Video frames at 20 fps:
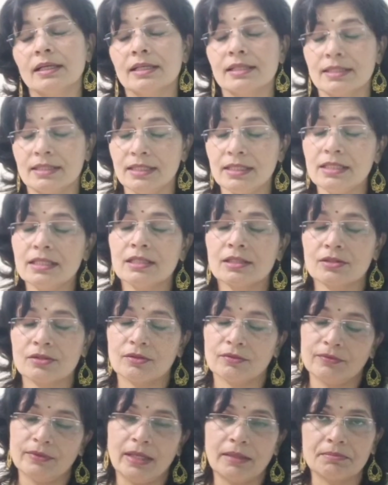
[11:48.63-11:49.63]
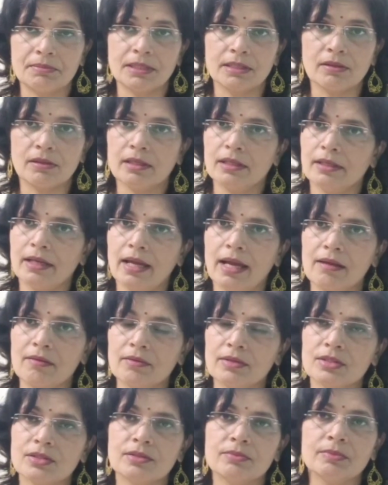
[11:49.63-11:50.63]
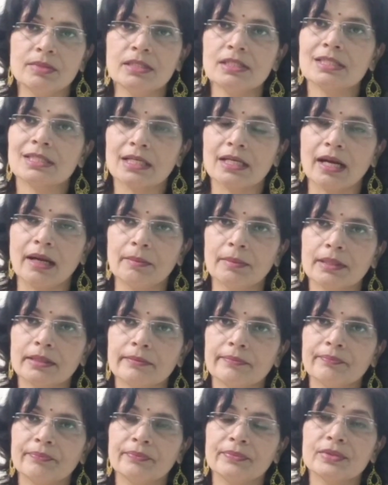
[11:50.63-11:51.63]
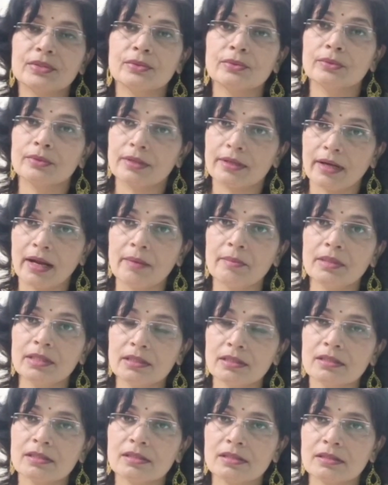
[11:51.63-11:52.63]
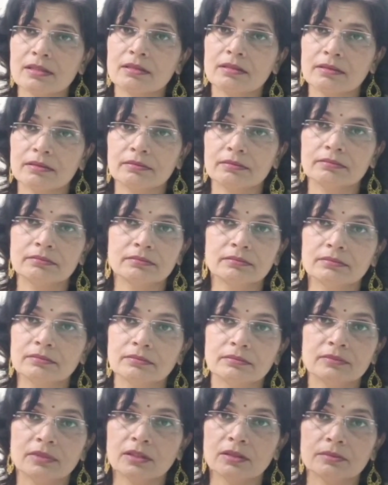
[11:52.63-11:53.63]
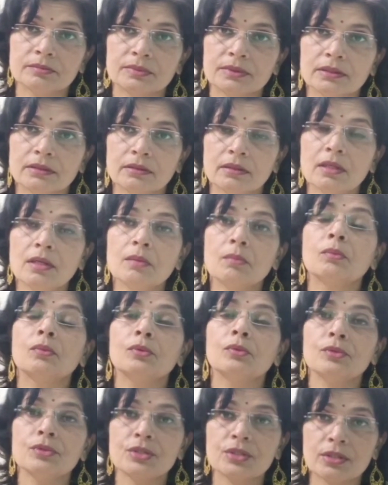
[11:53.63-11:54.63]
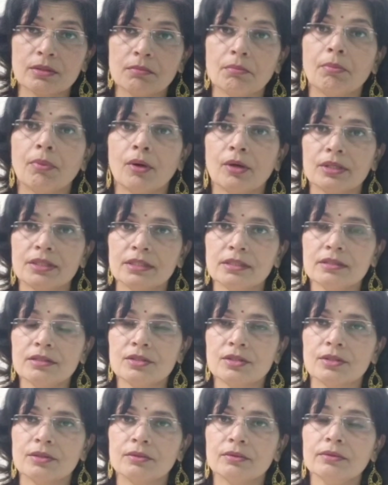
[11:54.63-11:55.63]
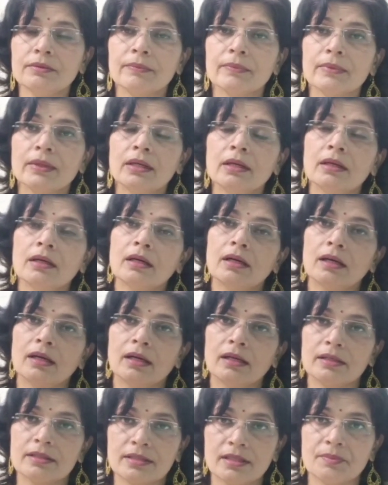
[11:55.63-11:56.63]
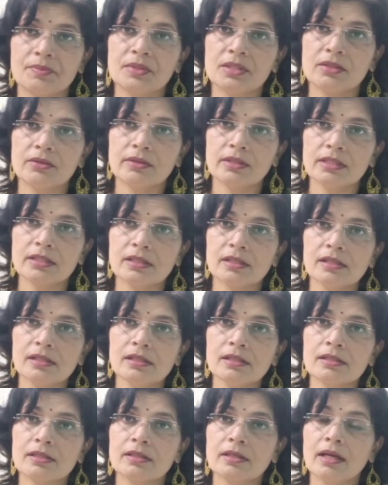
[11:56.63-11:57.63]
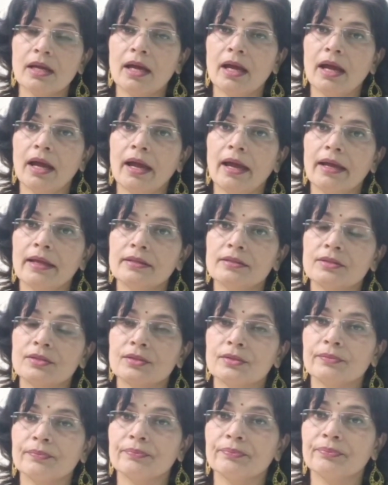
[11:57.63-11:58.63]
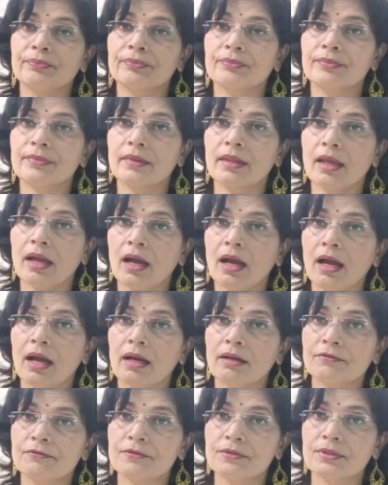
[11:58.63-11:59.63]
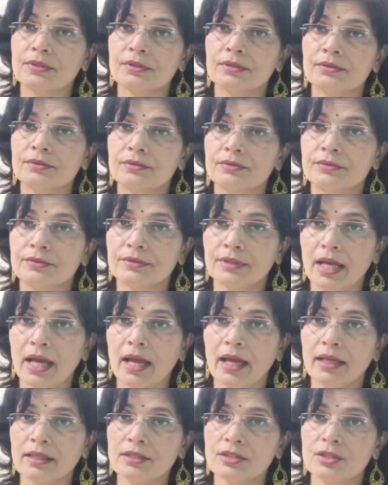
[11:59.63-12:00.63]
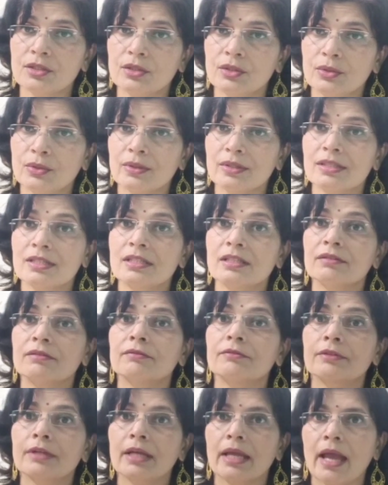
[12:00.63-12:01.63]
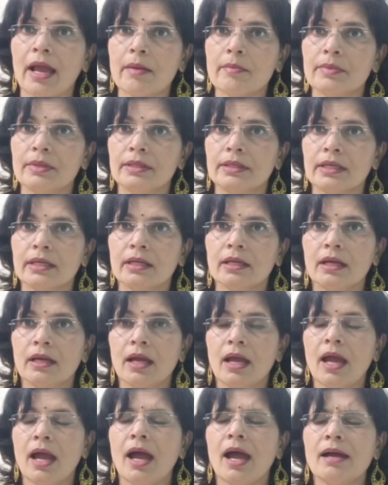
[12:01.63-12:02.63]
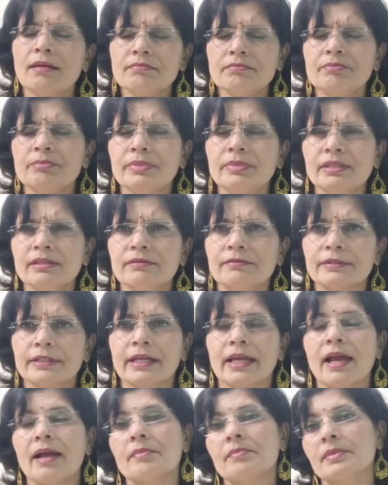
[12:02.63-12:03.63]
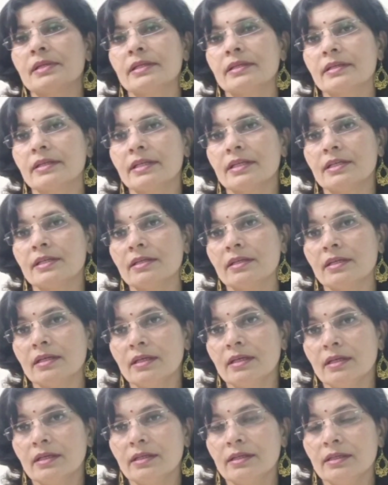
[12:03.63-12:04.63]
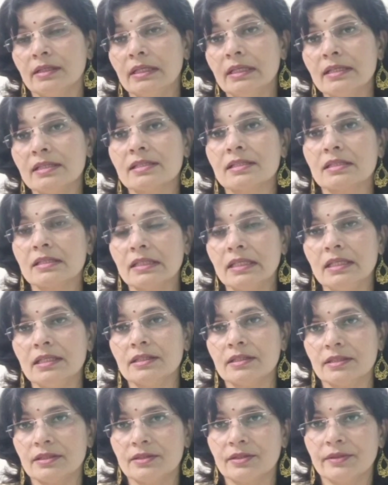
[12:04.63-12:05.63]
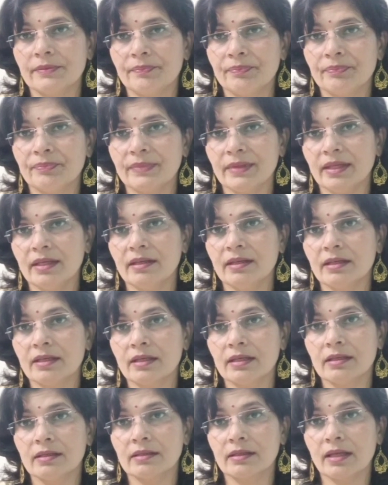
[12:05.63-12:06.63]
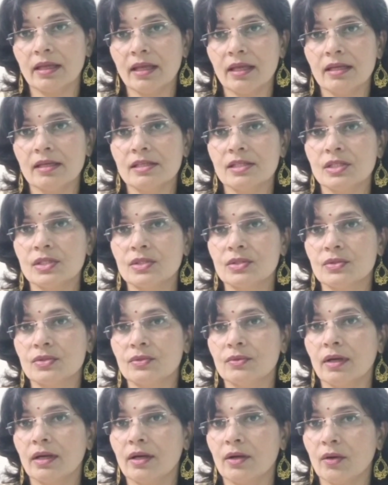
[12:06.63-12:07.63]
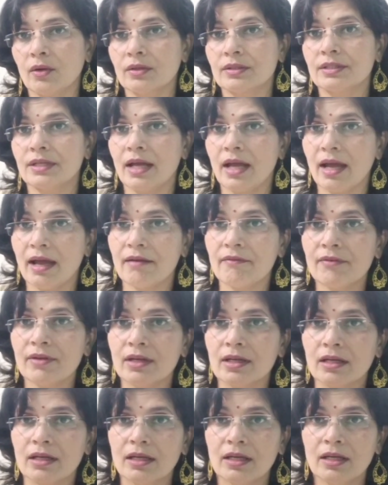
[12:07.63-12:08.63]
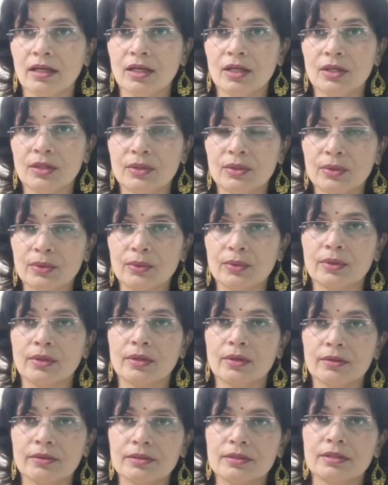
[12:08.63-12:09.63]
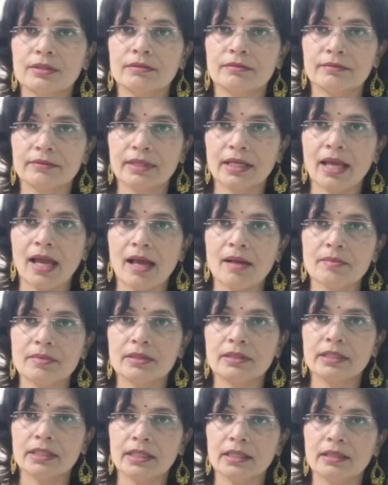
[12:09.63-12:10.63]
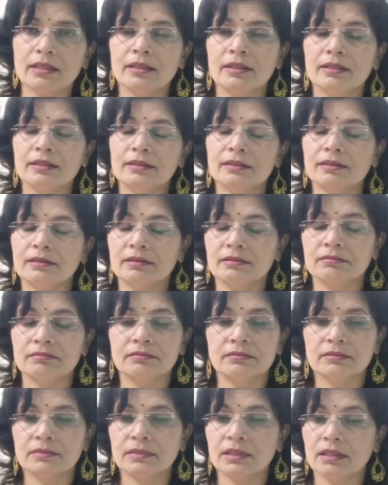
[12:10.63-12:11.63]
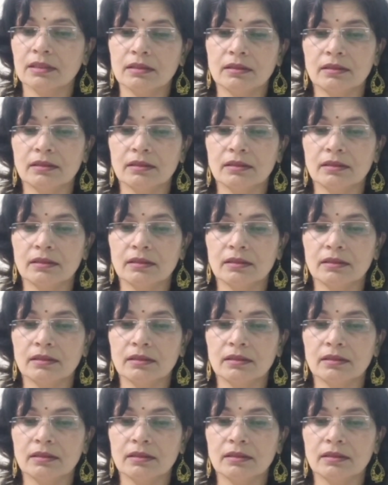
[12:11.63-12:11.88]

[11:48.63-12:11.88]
syntax of that particular language, means grammar. So grammar is one of the most important, subsidiary skills. And after that, you can say vocabulary. Ample vocabulary is needed in case you are not having your good vocabulary. Then